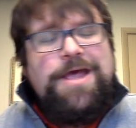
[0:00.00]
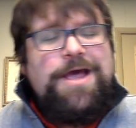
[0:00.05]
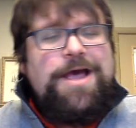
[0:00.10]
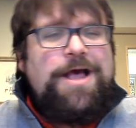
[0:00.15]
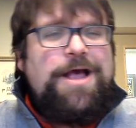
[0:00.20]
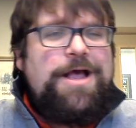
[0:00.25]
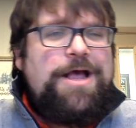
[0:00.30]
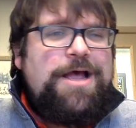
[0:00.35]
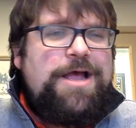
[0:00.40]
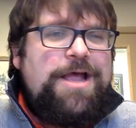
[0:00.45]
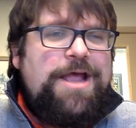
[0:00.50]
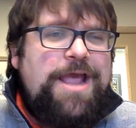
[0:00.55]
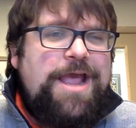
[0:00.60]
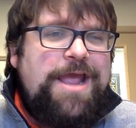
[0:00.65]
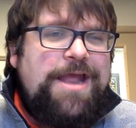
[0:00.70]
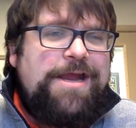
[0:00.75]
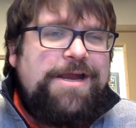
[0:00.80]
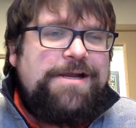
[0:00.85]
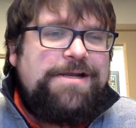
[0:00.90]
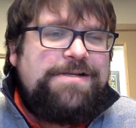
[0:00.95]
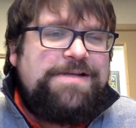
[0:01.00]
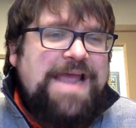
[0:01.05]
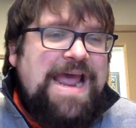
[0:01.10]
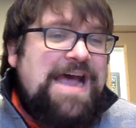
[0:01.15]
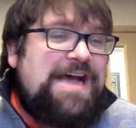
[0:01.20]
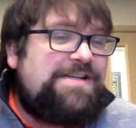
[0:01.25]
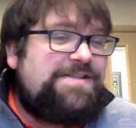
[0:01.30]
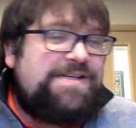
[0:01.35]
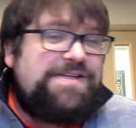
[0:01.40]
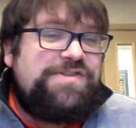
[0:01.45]
And
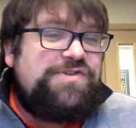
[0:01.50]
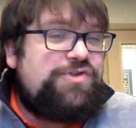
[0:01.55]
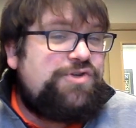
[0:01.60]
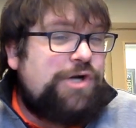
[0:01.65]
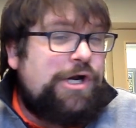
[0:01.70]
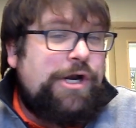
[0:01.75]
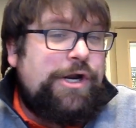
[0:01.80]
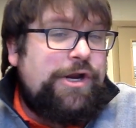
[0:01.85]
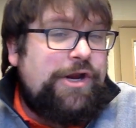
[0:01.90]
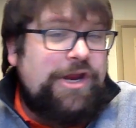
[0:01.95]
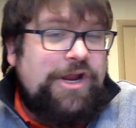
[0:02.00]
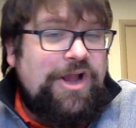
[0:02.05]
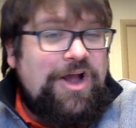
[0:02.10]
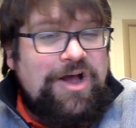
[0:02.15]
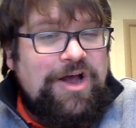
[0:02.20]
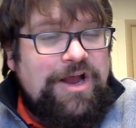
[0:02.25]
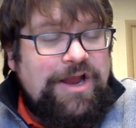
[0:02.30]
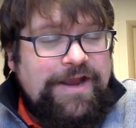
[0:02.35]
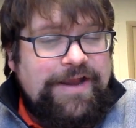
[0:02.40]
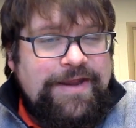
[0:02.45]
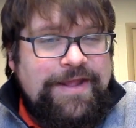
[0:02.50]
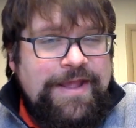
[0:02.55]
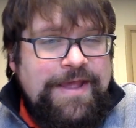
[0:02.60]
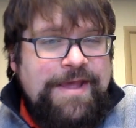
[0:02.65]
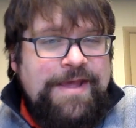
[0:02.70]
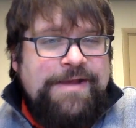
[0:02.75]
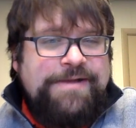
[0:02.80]
as he's journeying on